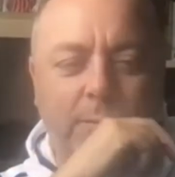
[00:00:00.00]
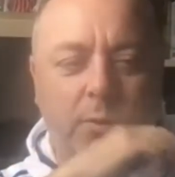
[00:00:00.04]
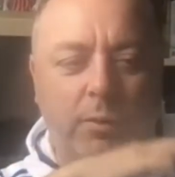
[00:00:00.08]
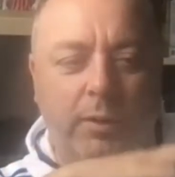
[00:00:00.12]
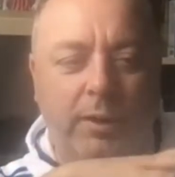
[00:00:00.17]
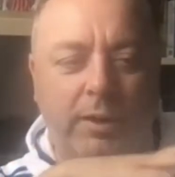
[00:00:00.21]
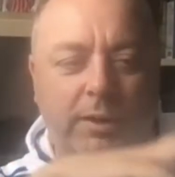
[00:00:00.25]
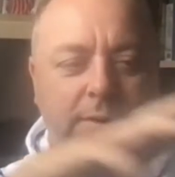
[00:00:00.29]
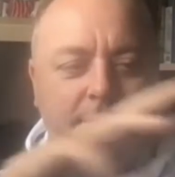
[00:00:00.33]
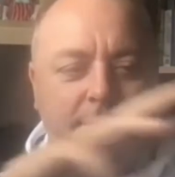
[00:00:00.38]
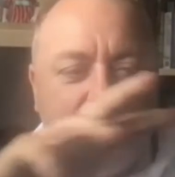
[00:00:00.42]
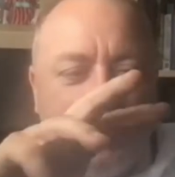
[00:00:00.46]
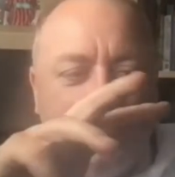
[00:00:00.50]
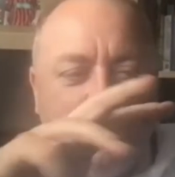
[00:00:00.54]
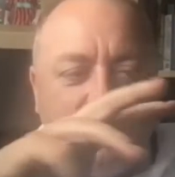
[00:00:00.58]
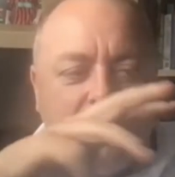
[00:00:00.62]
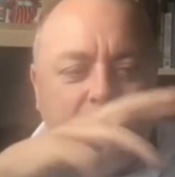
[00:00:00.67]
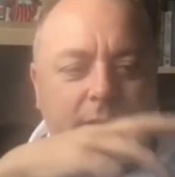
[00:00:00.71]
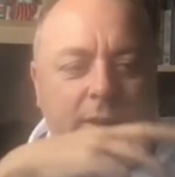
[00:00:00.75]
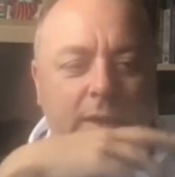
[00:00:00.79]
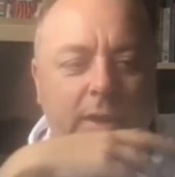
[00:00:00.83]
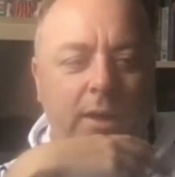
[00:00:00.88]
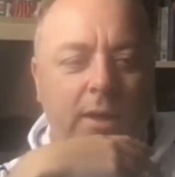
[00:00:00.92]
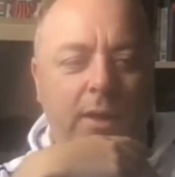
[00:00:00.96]

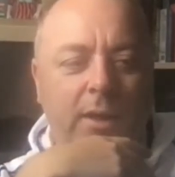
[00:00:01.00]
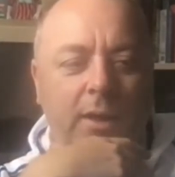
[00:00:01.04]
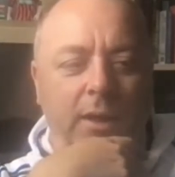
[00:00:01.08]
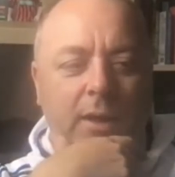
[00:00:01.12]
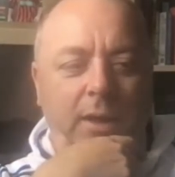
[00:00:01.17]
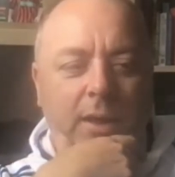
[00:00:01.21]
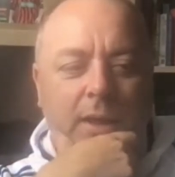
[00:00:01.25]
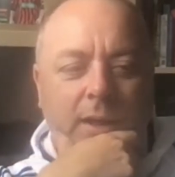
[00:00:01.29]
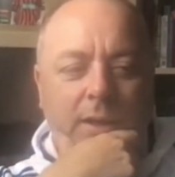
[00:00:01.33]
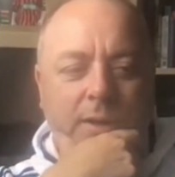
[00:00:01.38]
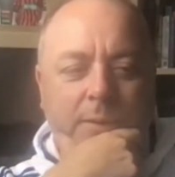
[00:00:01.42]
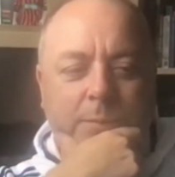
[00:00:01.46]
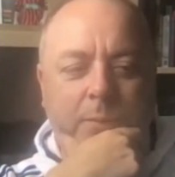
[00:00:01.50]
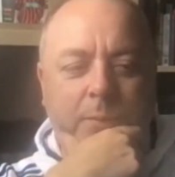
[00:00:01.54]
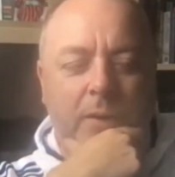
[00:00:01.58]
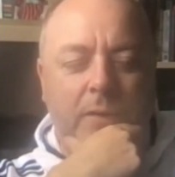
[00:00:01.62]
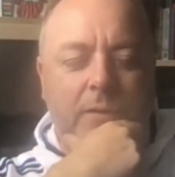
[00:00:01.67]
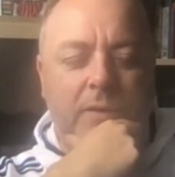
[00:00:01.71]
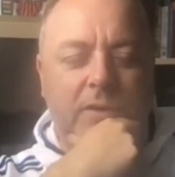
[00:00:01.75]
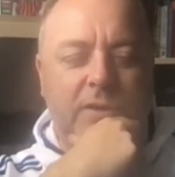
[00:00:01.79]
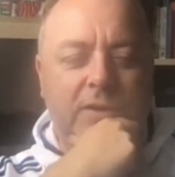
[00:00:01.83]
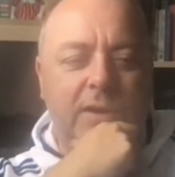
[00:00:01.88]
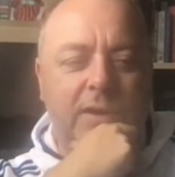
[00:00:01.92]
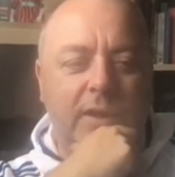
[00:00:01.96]
His
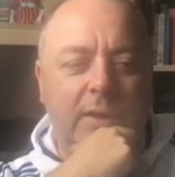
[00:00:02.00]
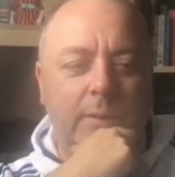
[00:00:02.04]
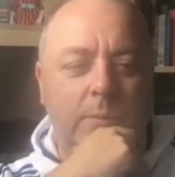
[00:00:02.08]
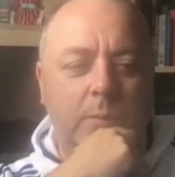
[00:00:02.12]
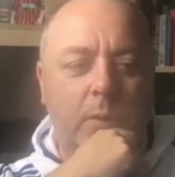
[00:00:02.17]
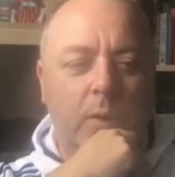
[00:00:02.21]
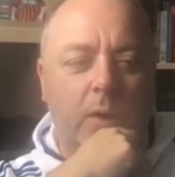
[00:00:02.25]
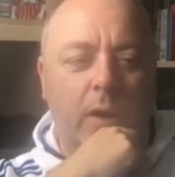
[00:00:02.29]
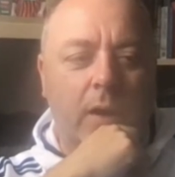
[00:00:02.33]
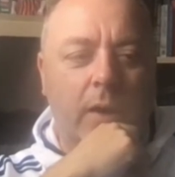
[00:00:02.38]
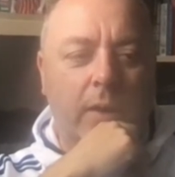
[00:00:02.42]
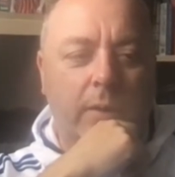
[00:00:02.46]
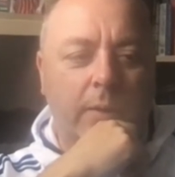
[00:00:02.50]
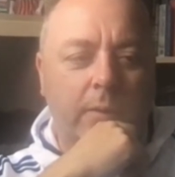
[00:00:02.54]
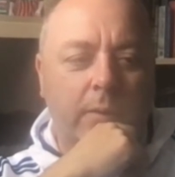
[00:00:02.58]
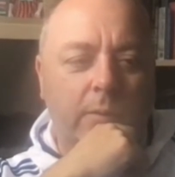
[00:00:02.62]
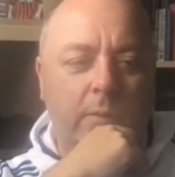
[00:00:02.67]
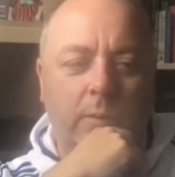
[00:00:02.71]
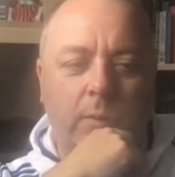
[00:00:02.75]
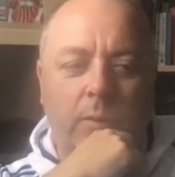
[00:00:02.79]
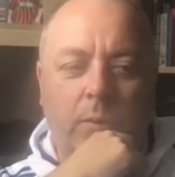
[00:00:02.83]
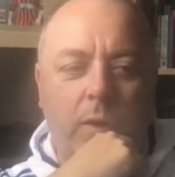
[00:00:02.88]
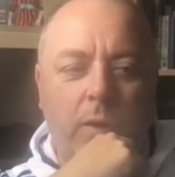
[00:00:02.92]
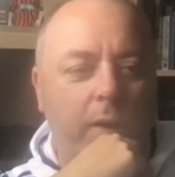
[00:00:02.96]
previous team
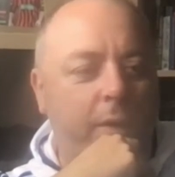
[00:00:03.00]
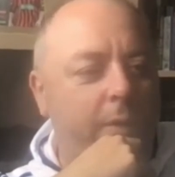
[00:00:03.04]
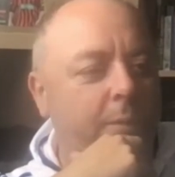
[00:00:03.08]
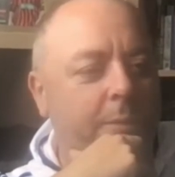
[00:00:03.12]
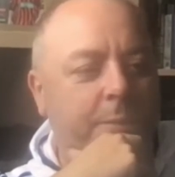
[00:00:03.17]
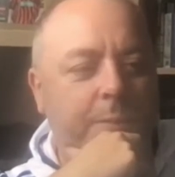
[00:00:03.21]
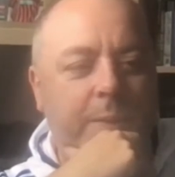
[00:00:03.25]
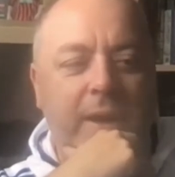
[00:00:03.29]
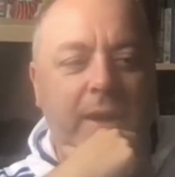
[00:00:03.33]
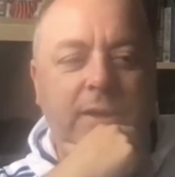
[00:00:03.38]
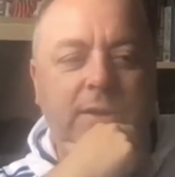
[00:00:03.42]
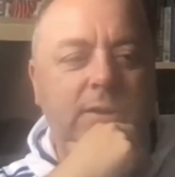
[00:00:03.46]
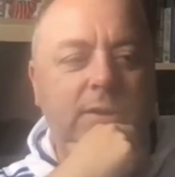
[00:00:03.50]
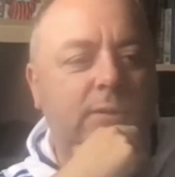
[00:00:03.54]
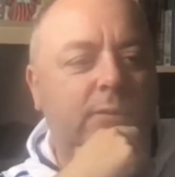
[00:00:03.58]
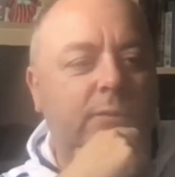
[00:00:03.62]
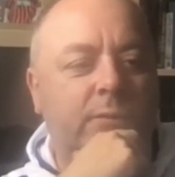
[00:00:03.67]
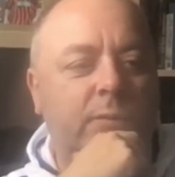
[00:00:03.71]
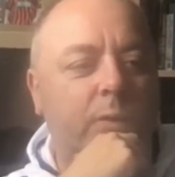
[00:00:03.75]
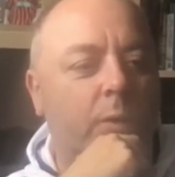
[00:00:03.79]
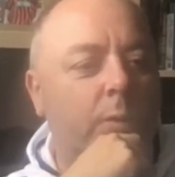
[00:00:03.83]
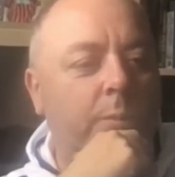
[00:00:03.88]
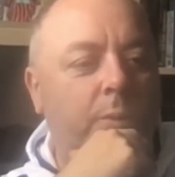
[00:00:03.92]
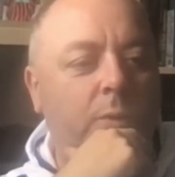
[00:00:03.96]
were the best
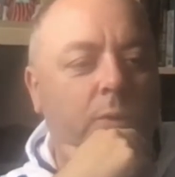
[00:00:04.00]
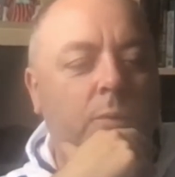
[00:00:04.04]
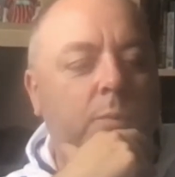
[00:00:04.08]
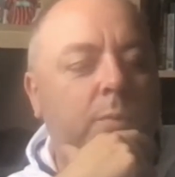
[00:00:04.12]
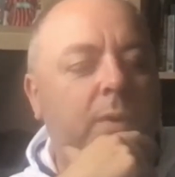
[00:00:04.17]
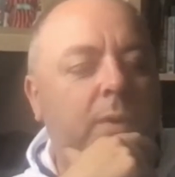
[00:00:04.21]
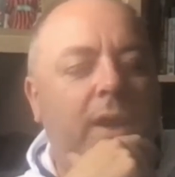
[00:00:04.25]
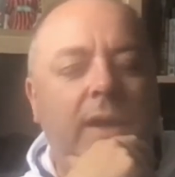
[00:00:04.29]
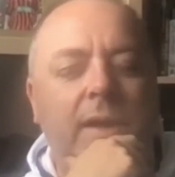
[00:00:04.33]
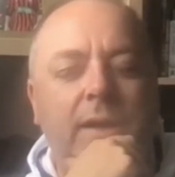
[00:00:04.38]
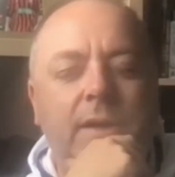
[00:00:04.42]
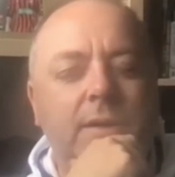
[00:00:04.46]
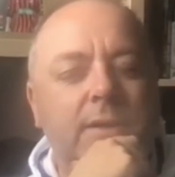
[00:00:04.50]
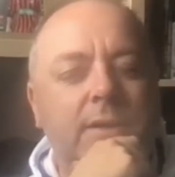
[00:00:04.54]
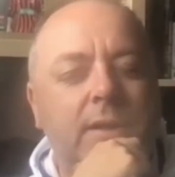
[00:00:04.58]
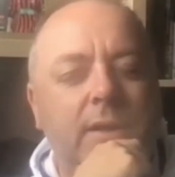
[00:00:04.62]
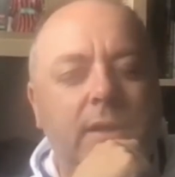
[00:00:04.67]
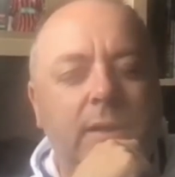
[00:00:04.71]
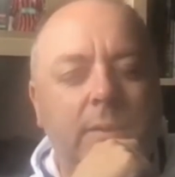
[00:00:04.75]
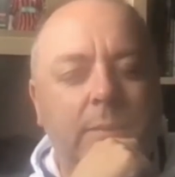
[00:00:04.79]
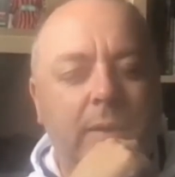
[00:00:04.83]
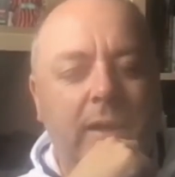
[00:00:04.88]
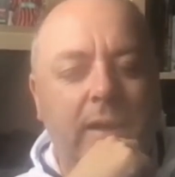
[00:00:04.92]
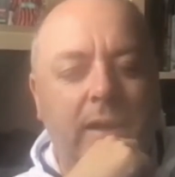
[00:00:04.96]
football playing
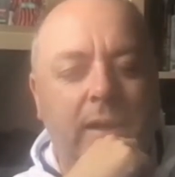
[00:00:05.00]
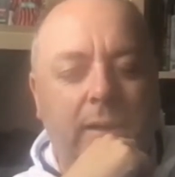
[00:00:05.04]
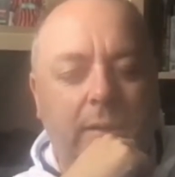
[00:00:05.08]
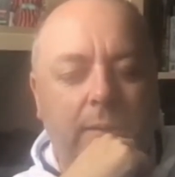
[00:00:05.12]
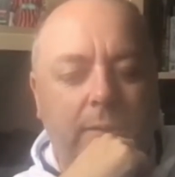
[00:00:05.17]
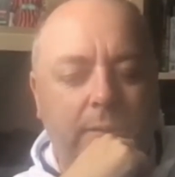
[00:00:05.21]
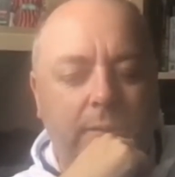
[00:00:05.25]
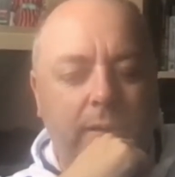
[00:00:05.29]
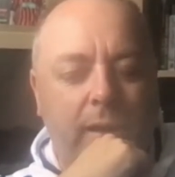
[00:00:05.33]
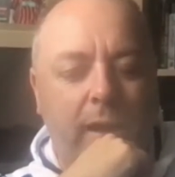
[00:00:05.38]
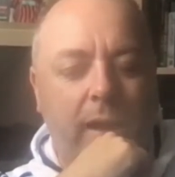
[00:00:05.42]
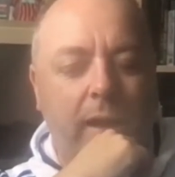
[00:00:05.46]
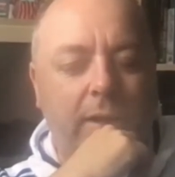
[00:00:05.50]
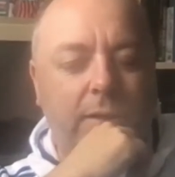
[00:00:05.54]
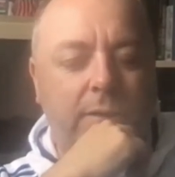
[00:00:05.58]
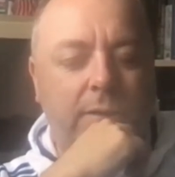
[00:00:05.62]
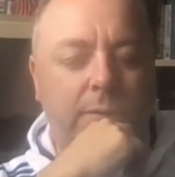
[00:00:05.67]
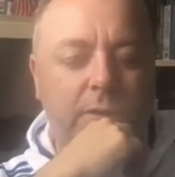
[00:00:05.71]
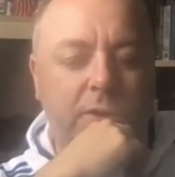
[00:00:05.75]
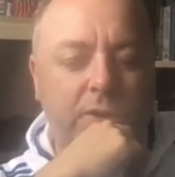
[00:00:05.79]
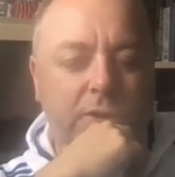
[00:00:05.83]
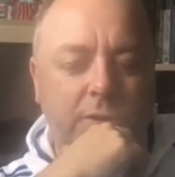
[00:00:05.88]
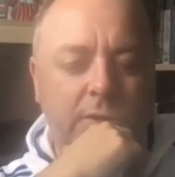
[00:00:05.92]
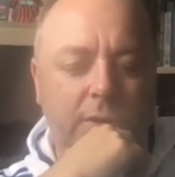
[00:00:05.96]
team in our
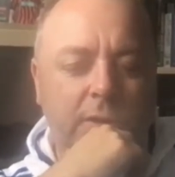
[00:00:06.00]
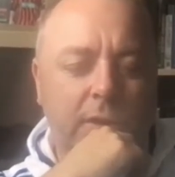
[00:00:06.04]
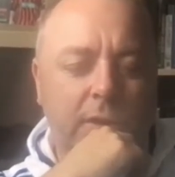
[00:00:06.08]
division,